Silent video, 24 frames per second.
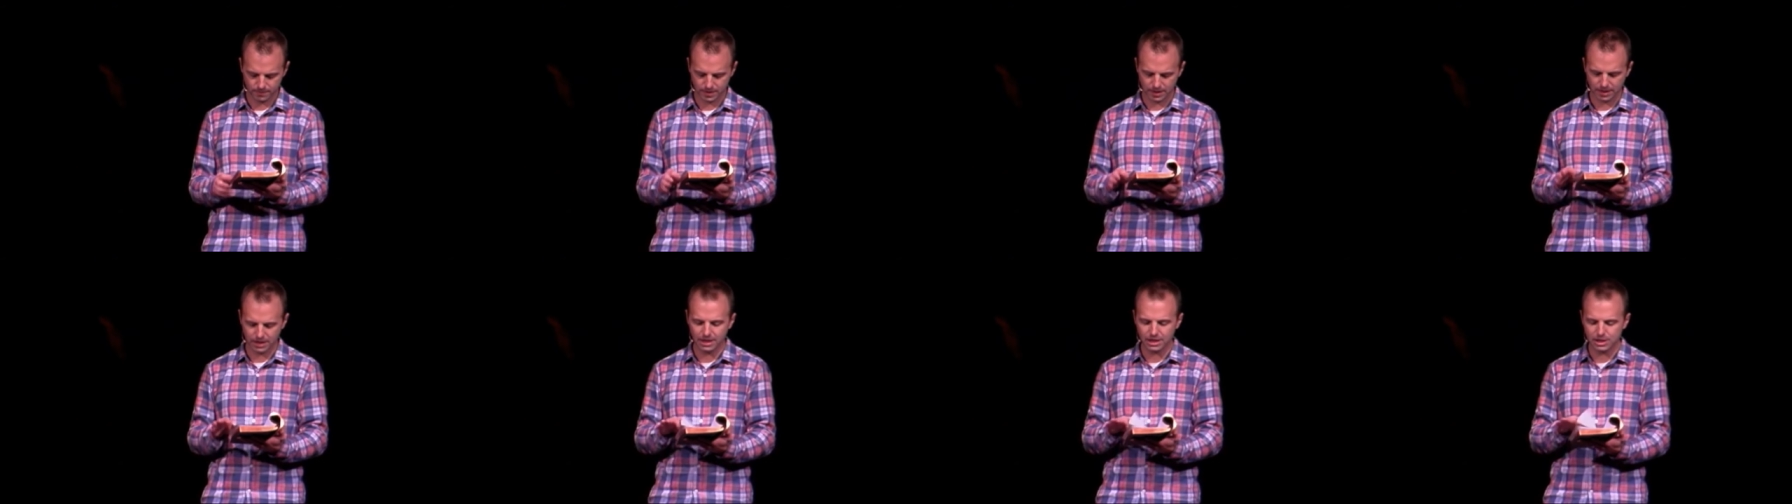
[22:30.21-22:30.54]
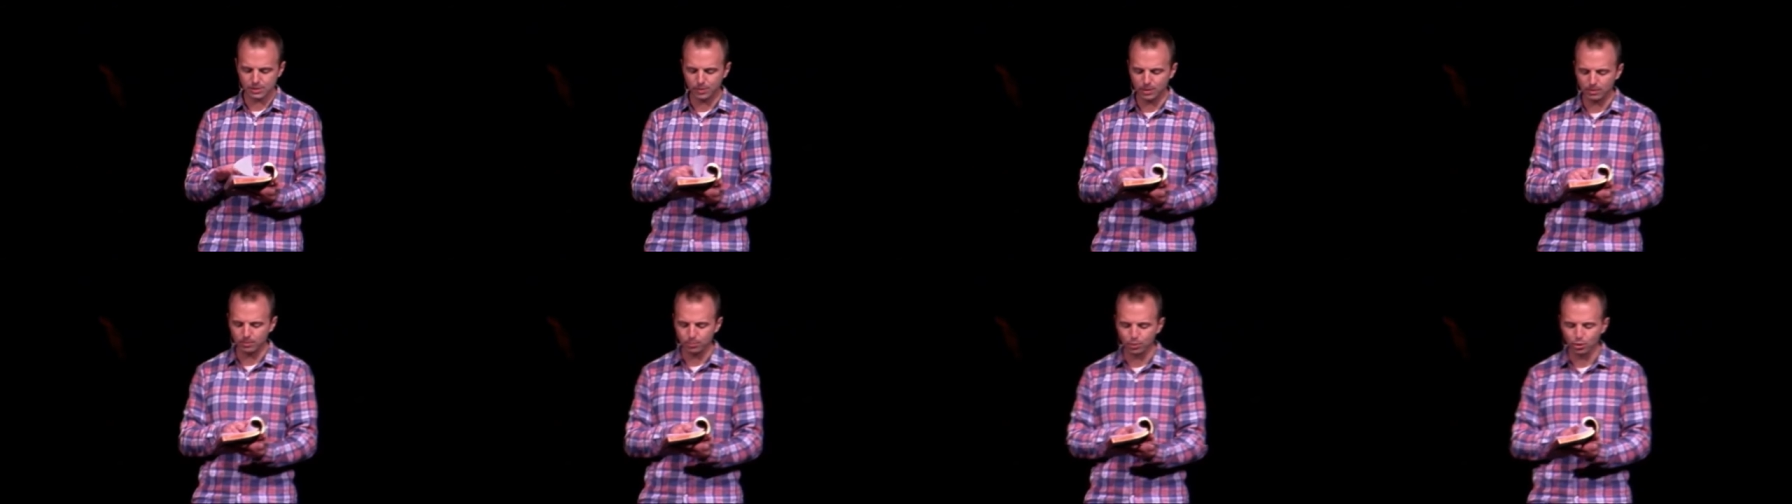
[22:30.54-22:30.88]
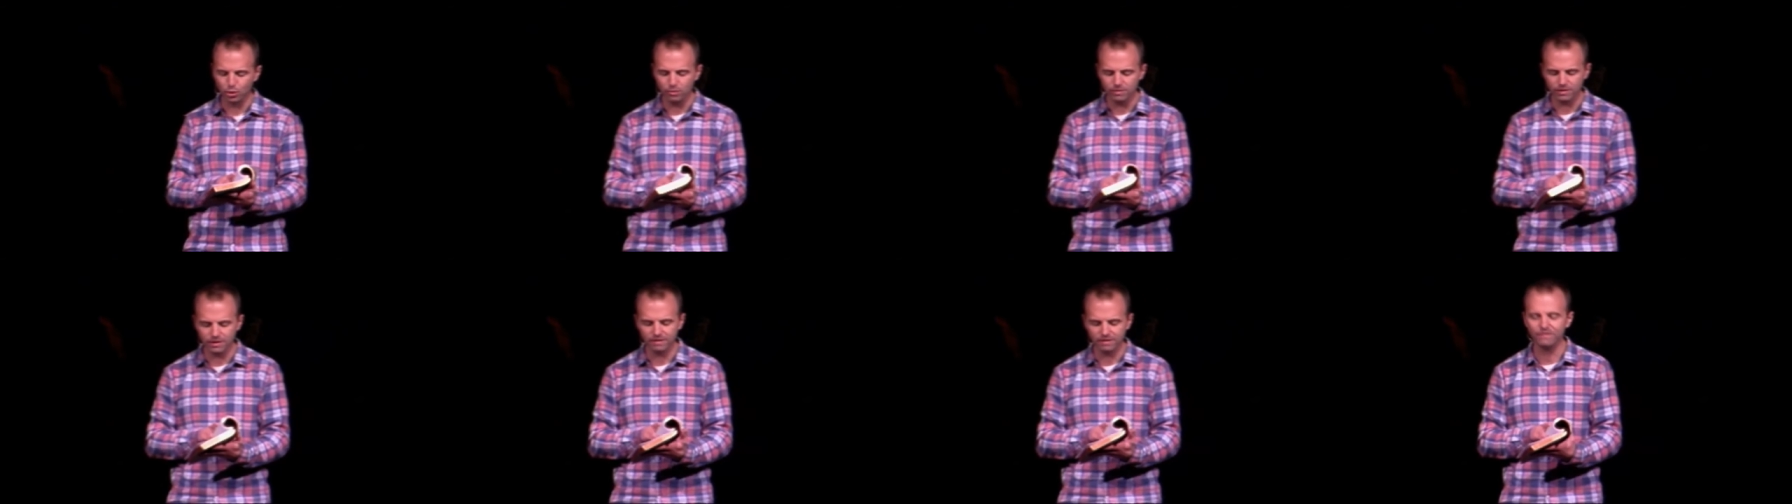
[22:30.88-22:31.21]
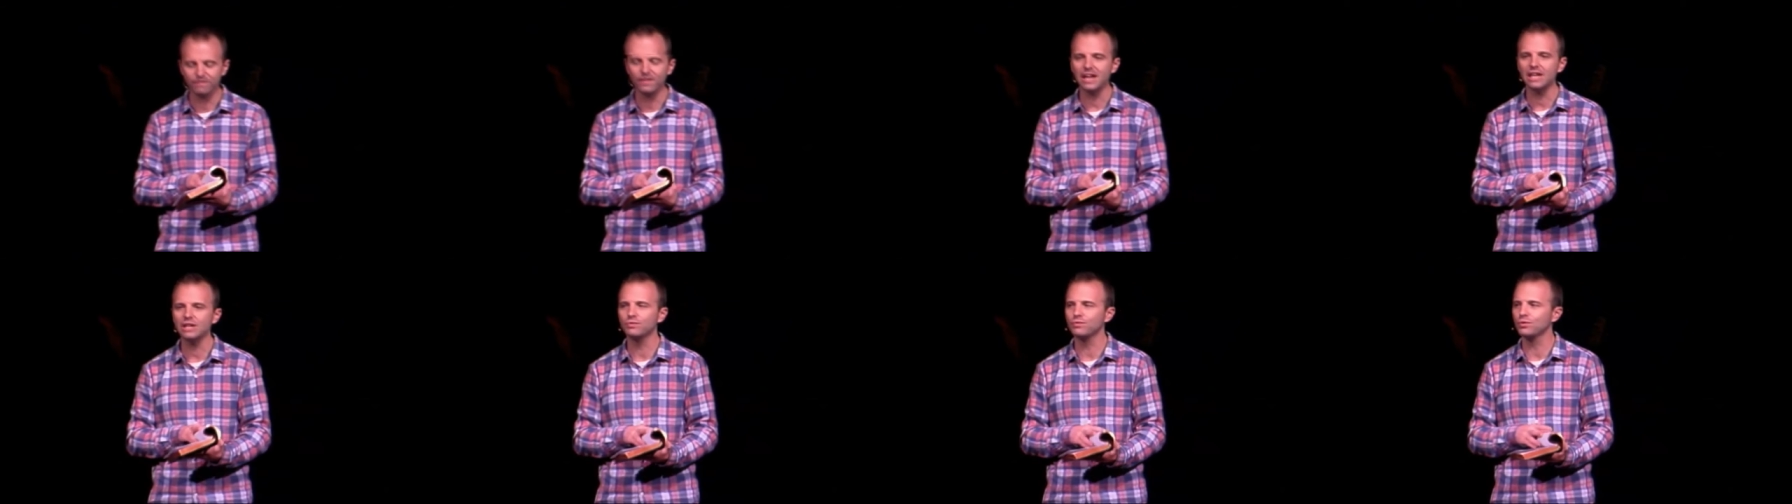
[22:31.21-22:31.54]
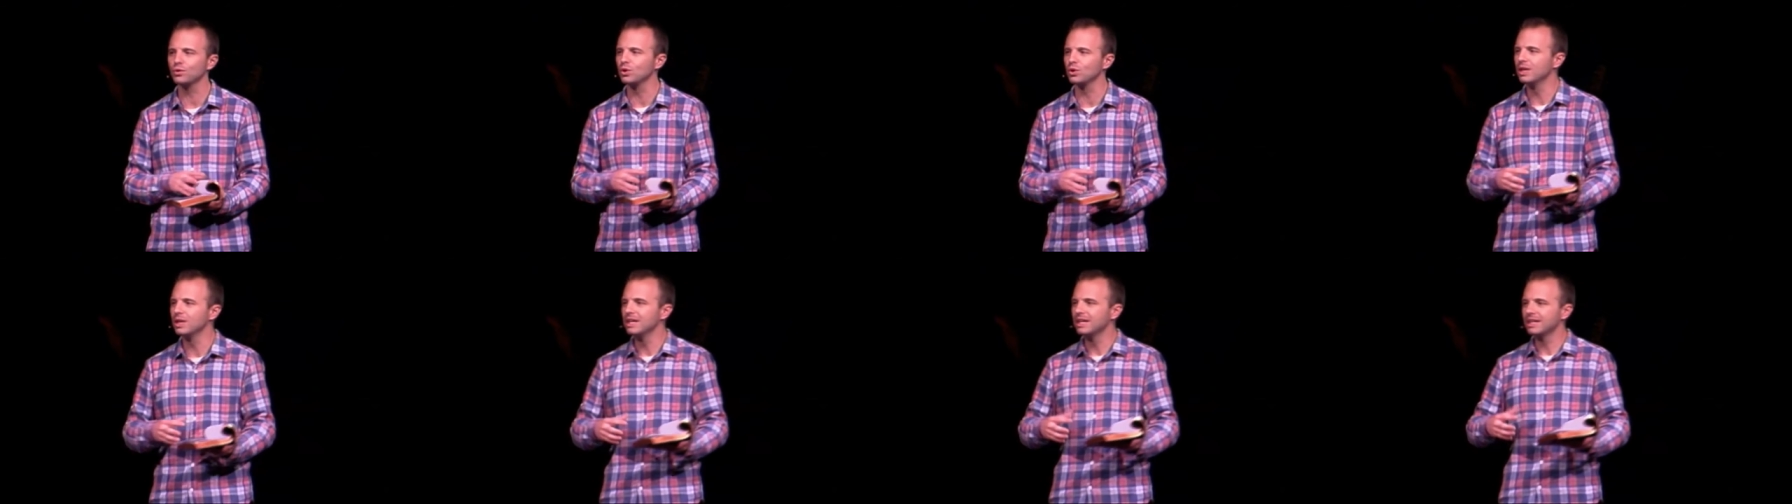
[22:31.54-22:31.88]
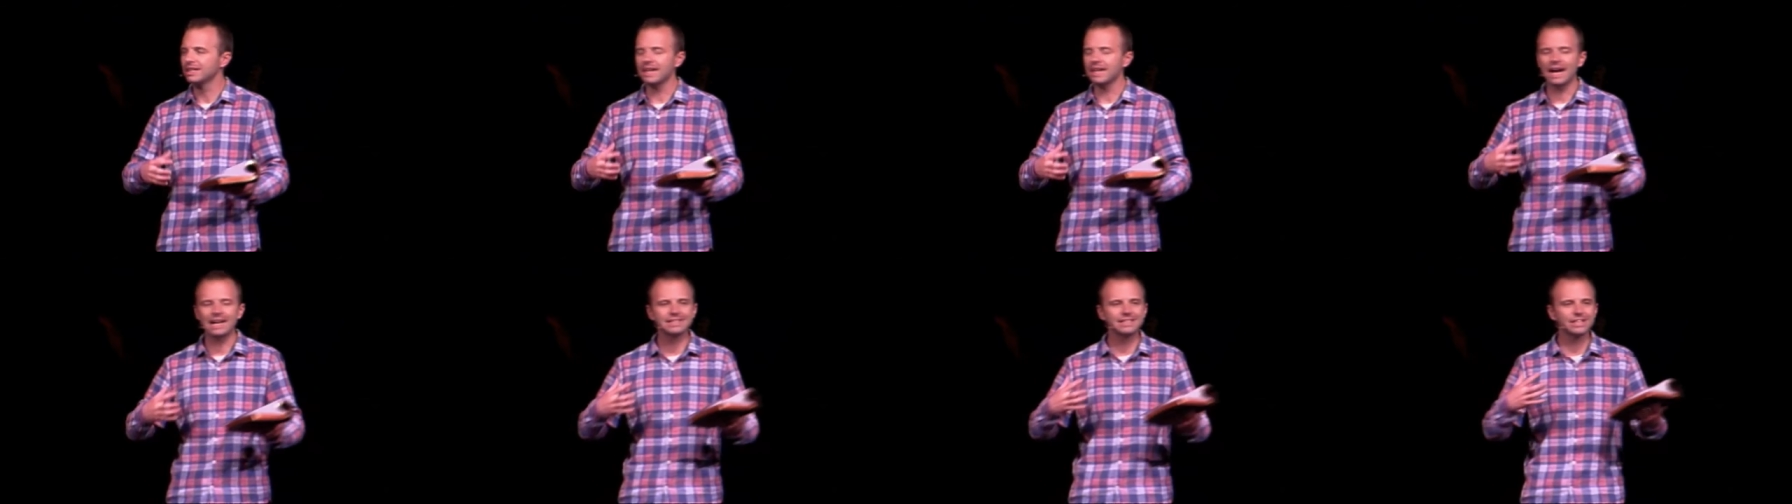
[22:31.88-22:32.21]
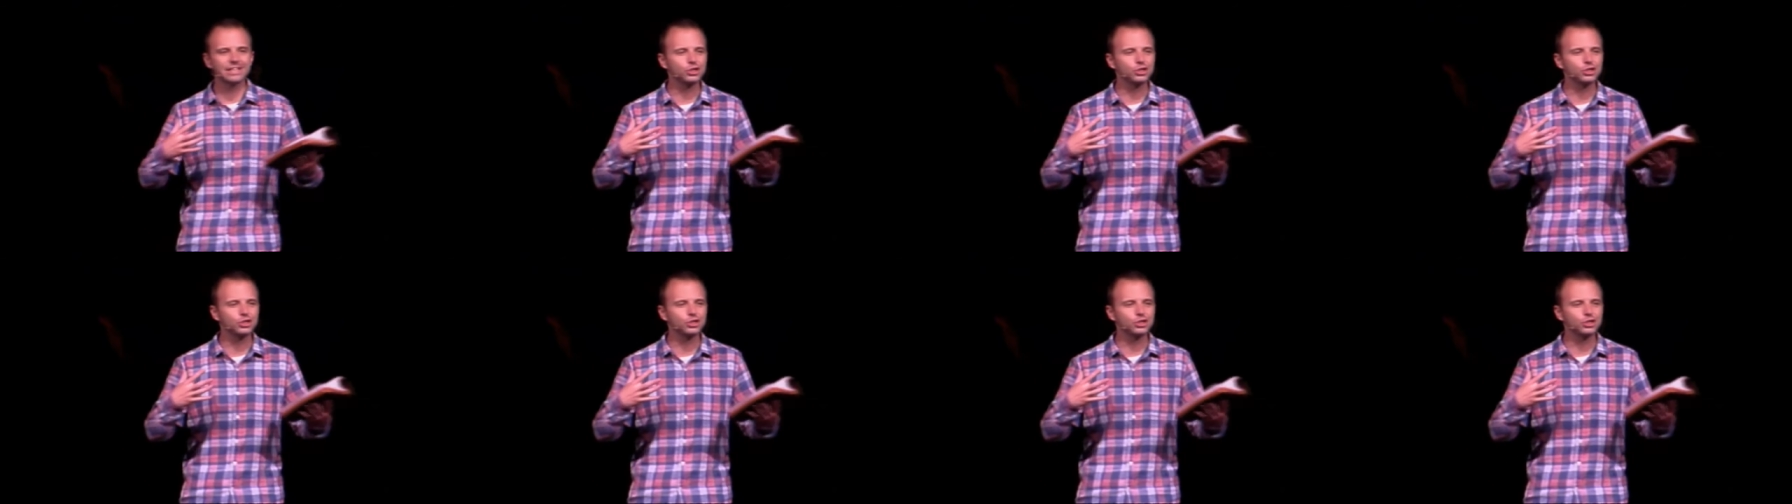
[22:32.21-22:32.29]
He has been proven faithful. God's